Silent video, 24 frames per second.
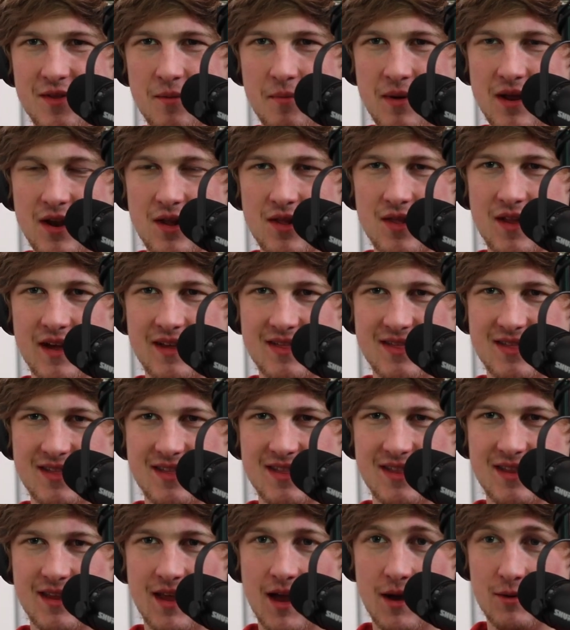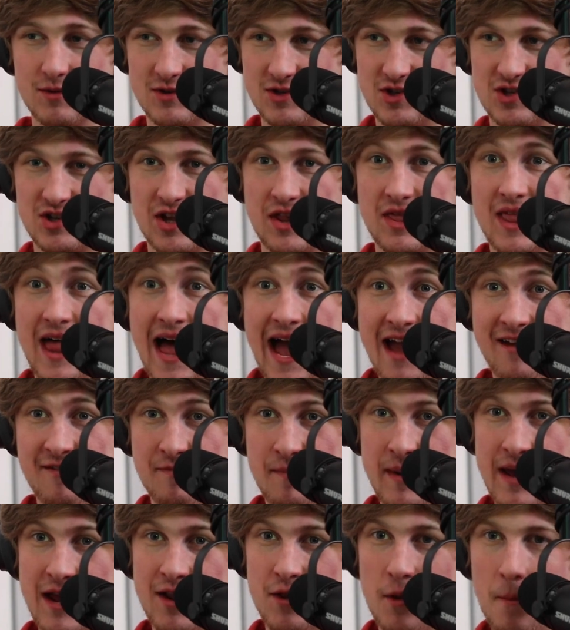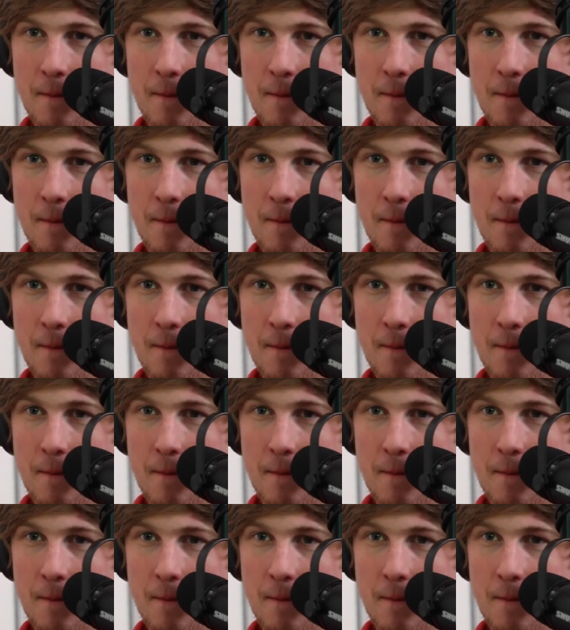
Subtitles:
The beetle, like it was just a live beetle.